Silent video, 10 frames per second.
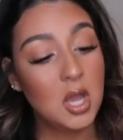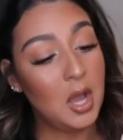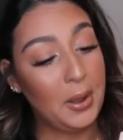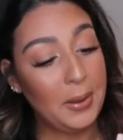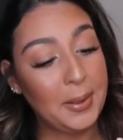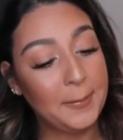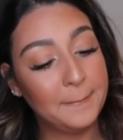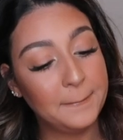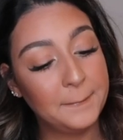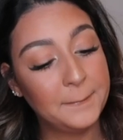
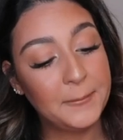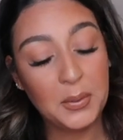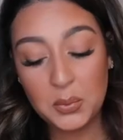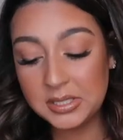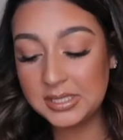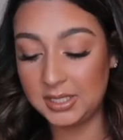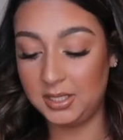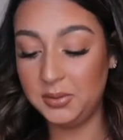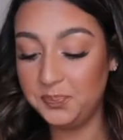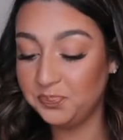But we'll
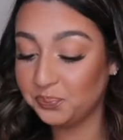see.